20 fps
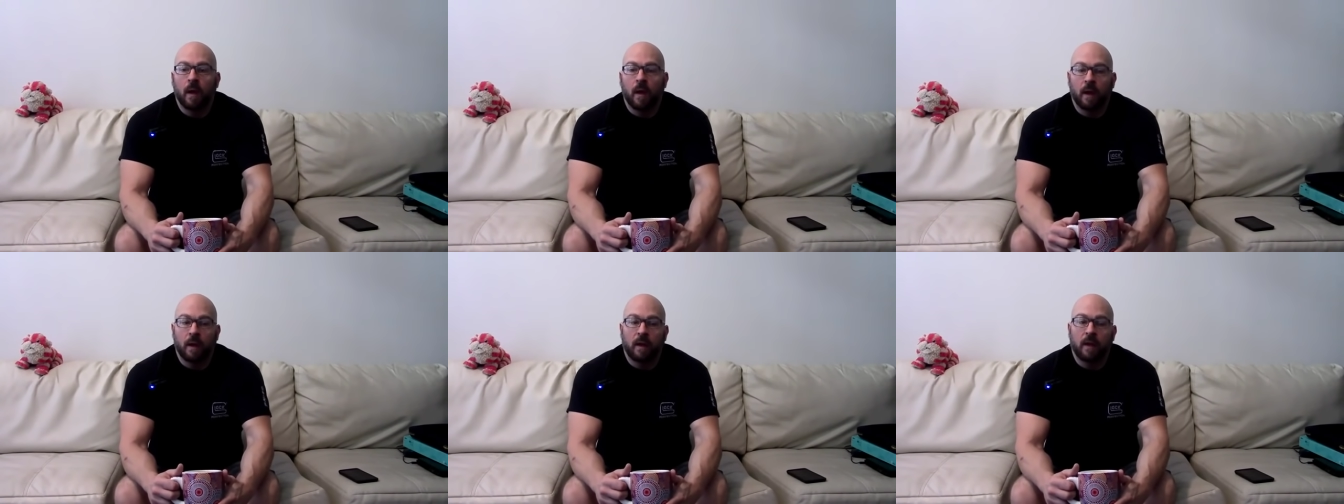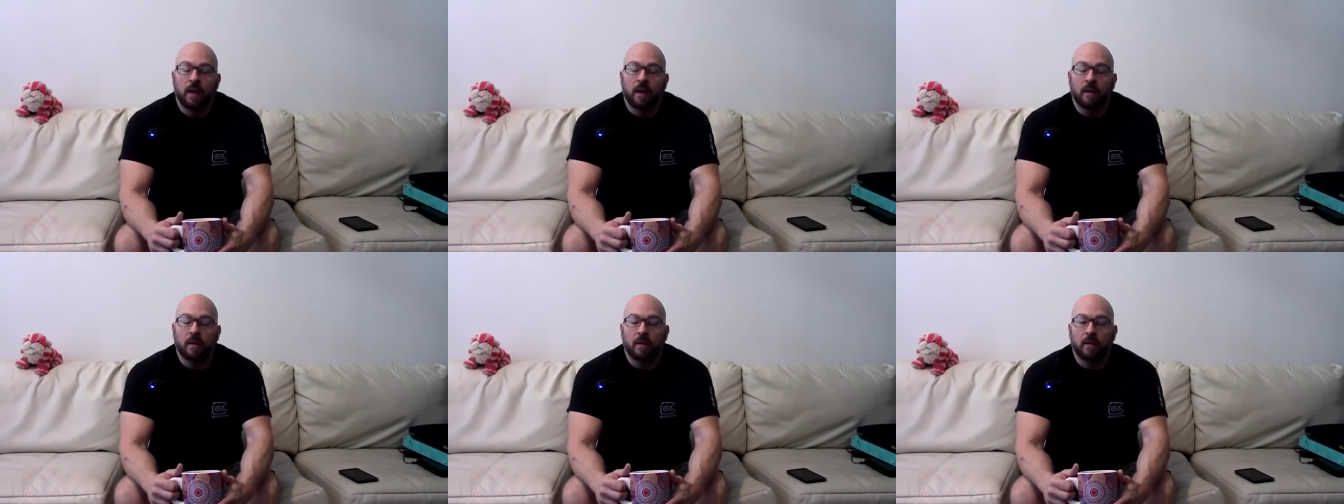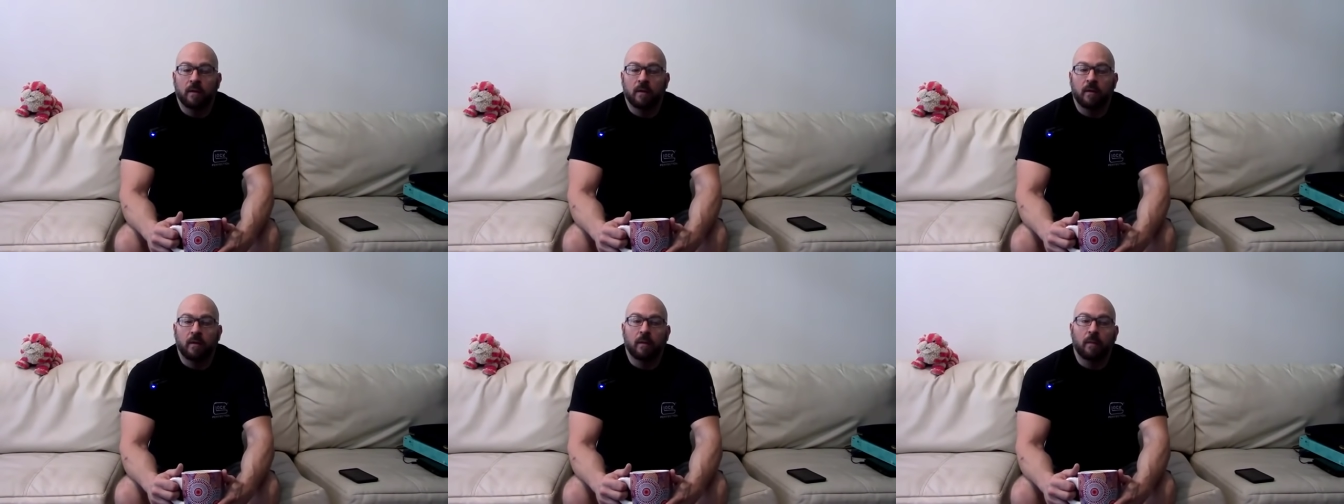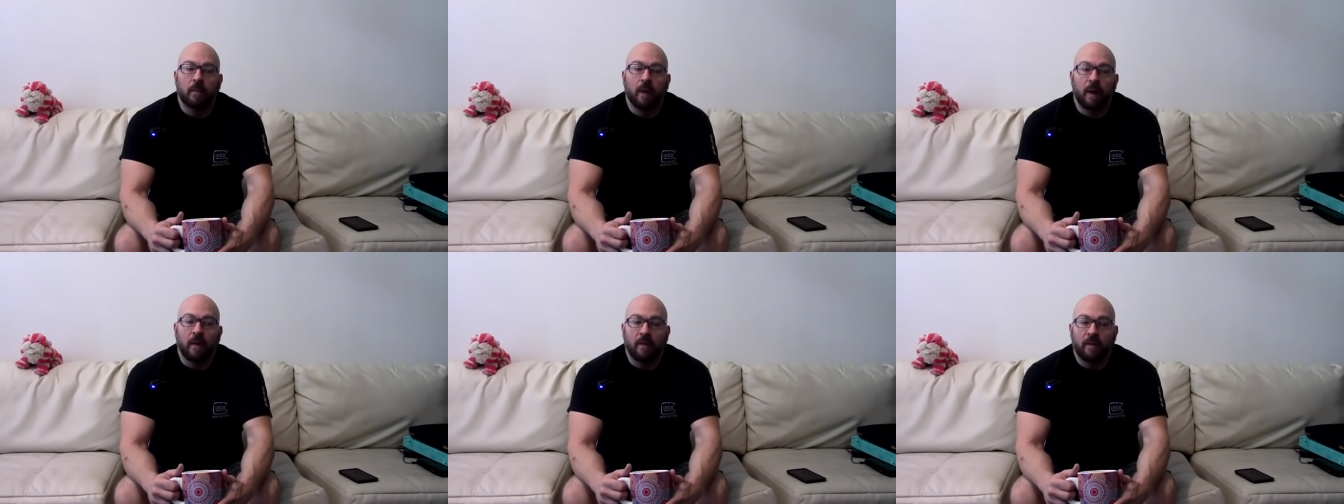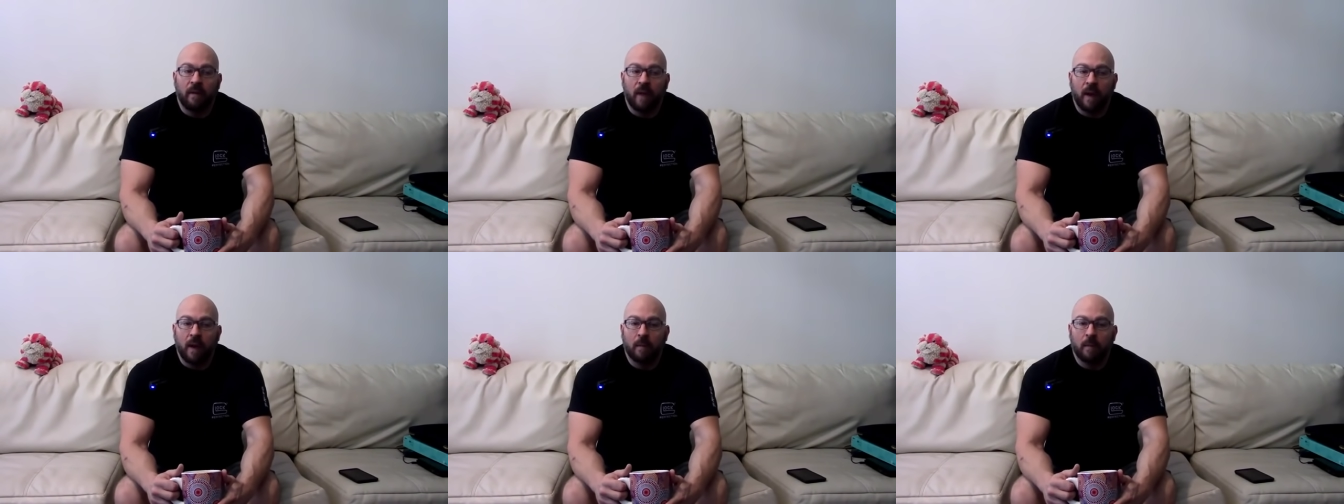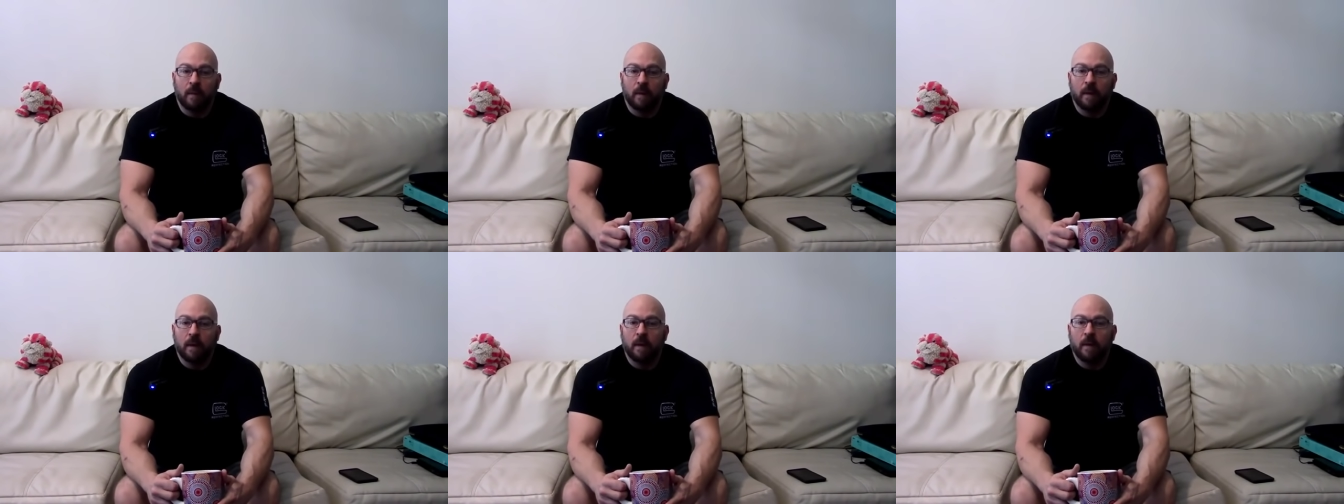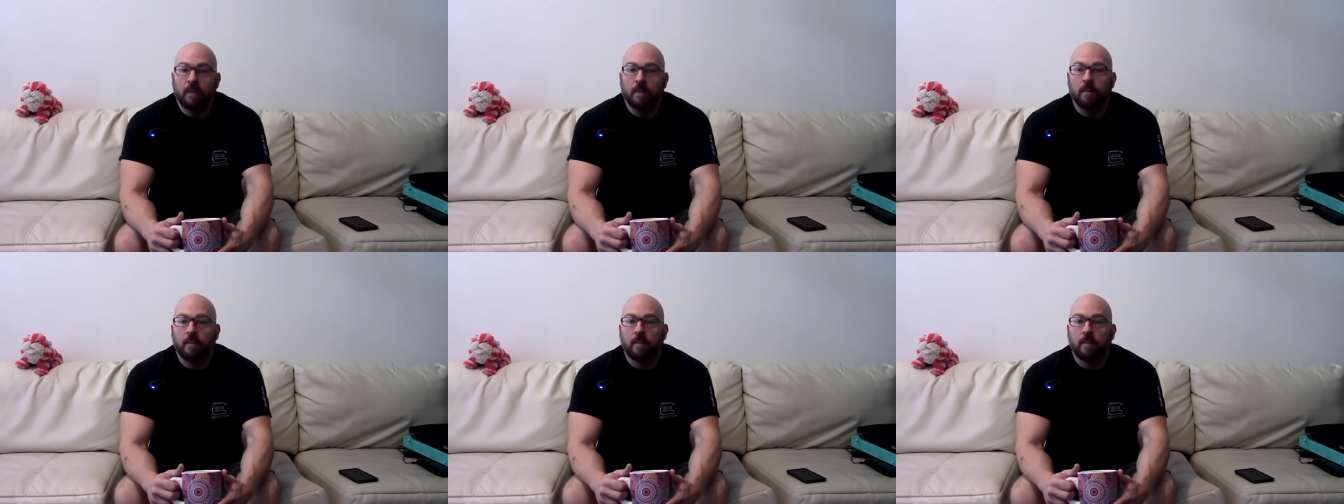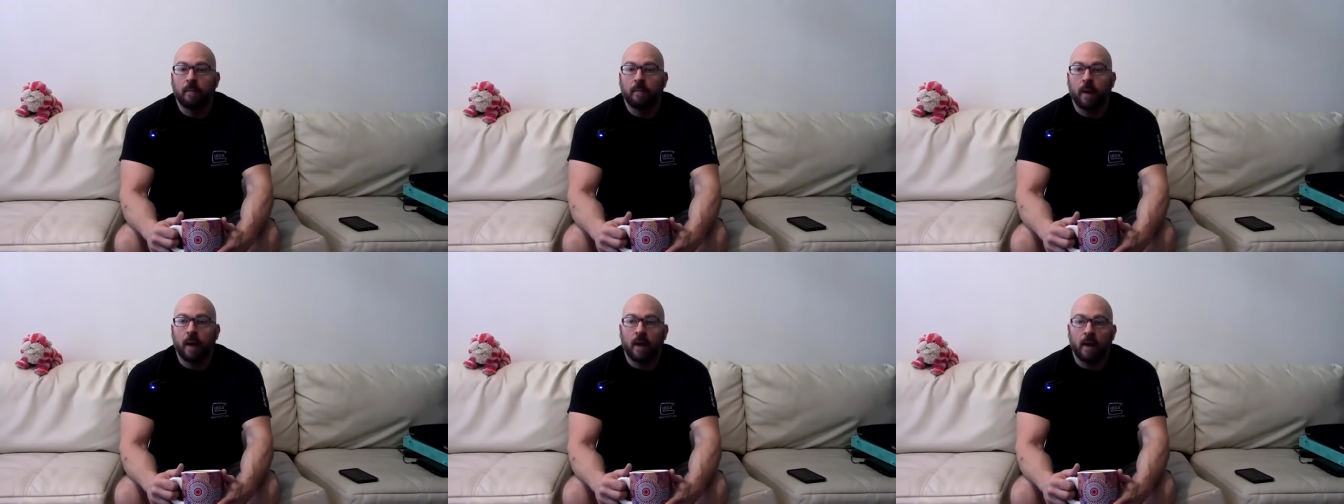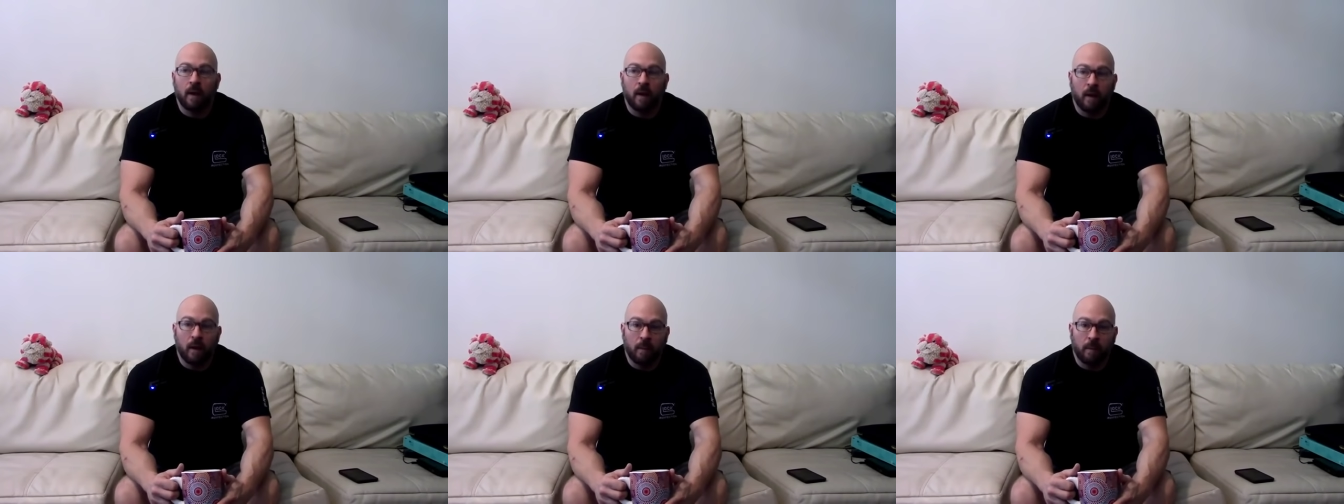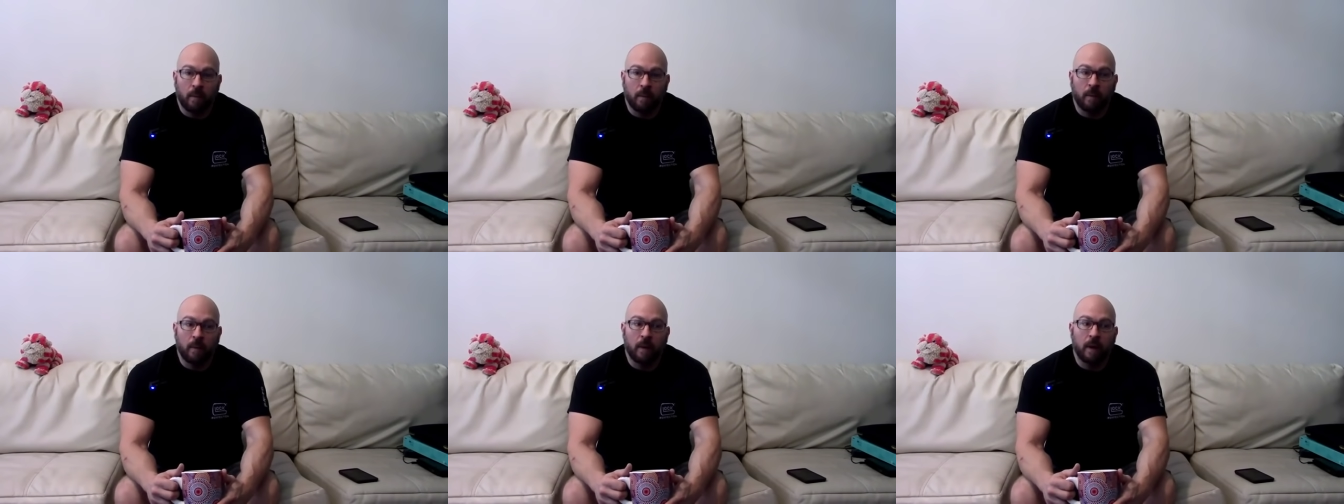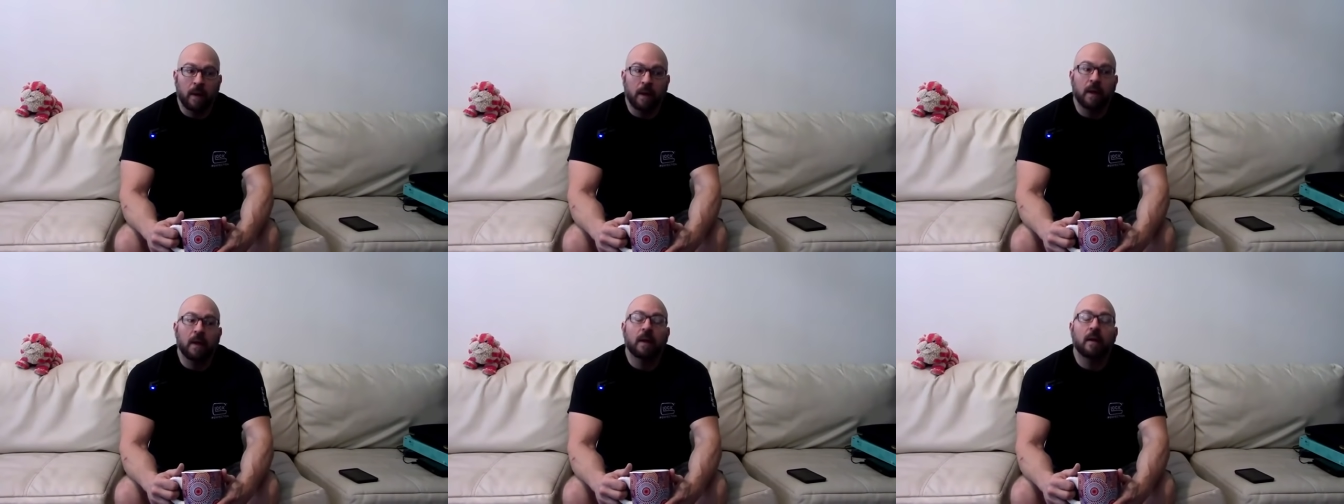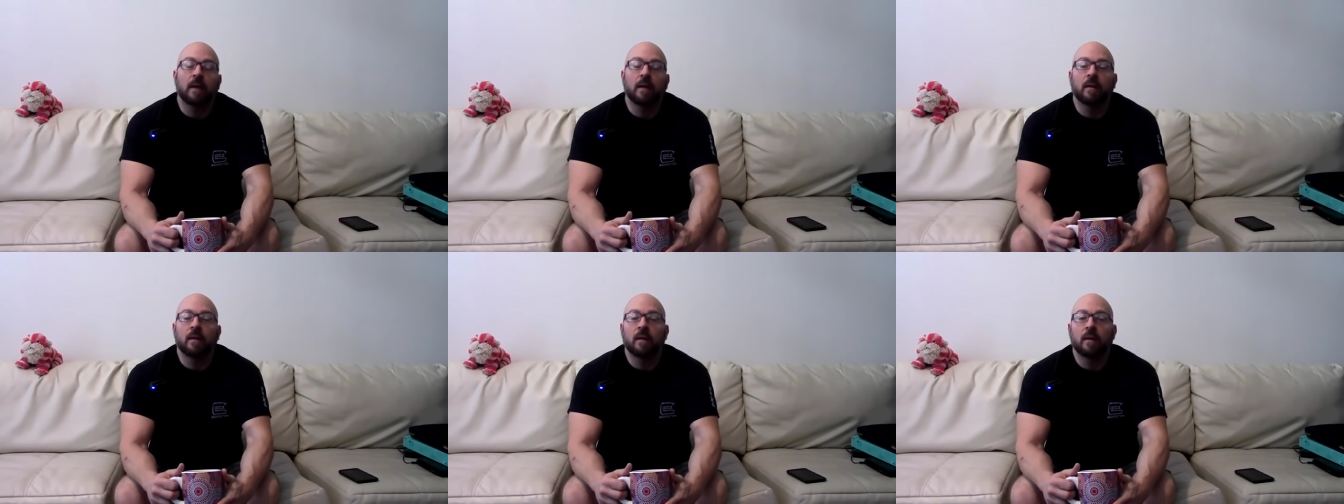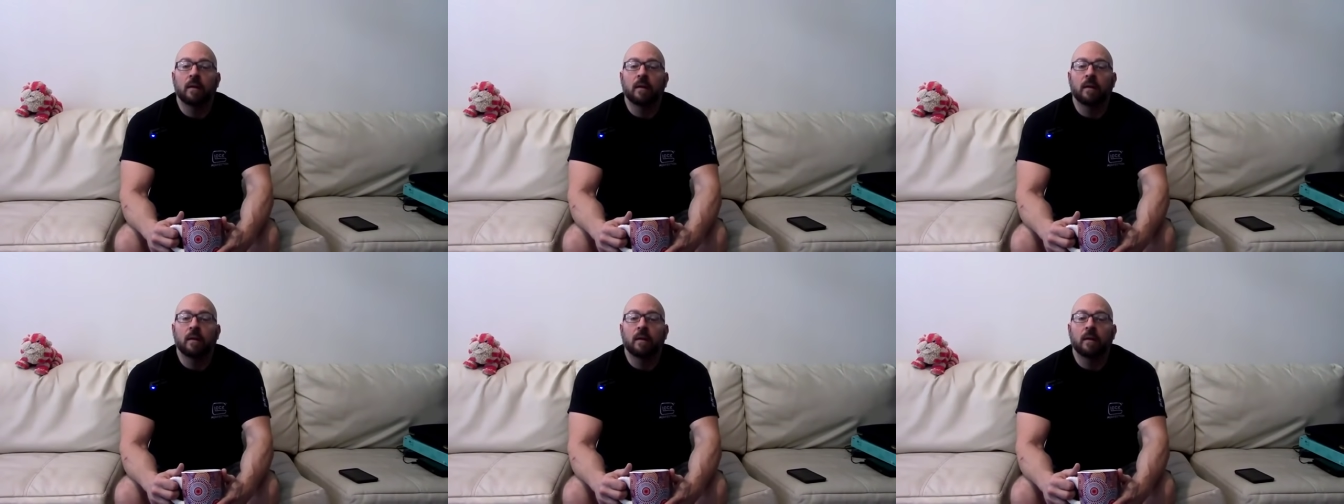Again, due to my family, my upbringing,